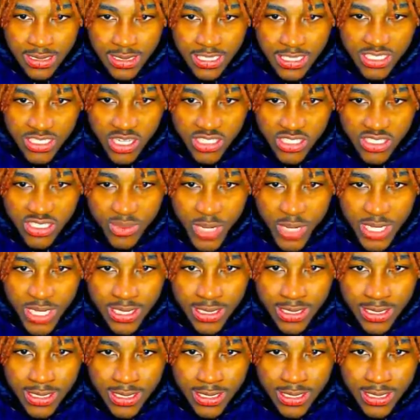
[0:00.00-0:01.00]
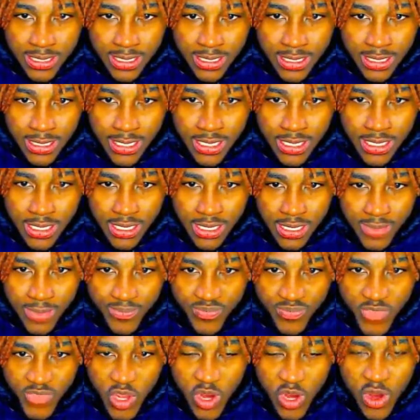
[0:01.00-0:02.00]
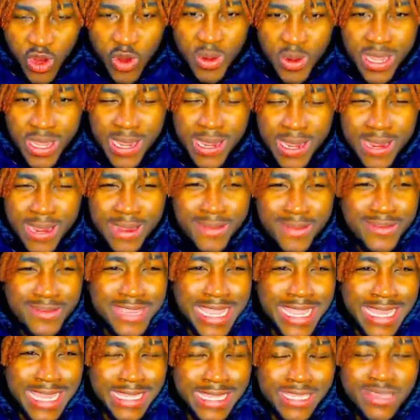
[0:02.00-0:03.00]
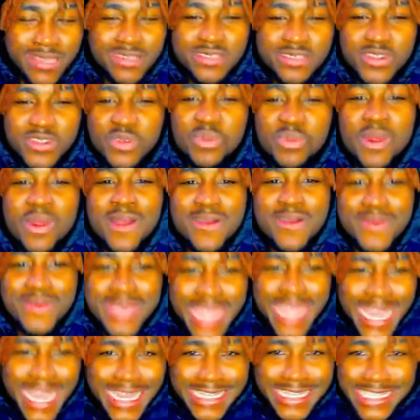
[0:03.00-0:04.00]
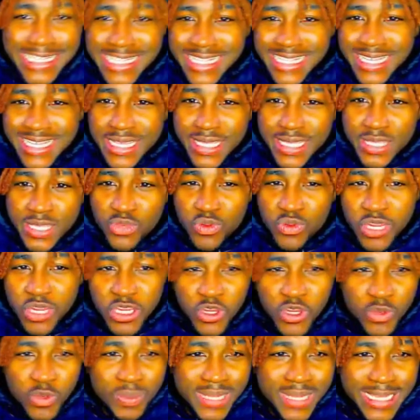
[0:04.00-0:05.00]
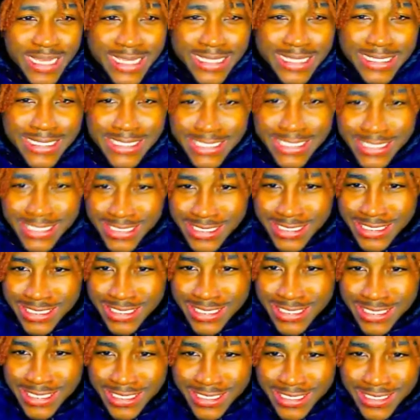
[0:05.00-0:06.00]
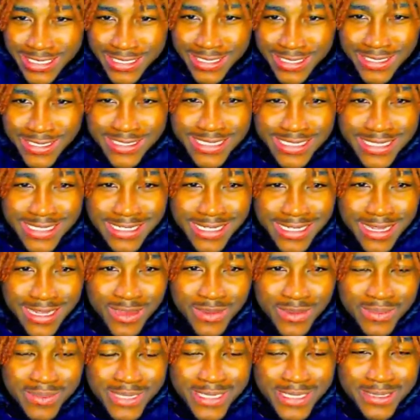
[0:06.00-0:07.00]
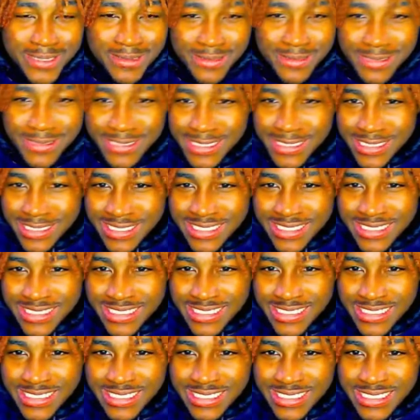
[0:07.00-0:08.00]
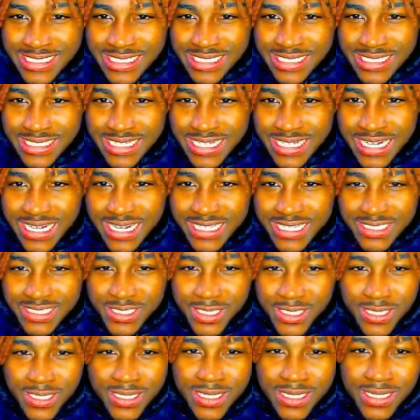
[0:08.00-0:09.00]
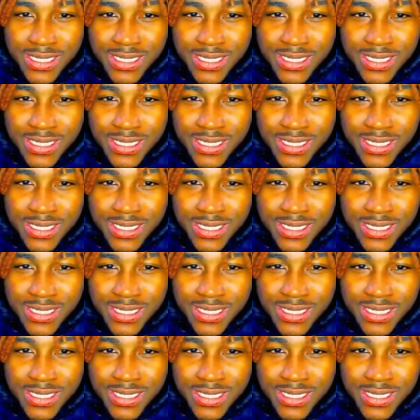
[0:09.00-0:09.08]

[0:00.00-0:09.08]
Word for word: Automata. Oh yeah, we got him too, bro. We got three new players. You know what I'm saying? I don't be knowing. Konchar.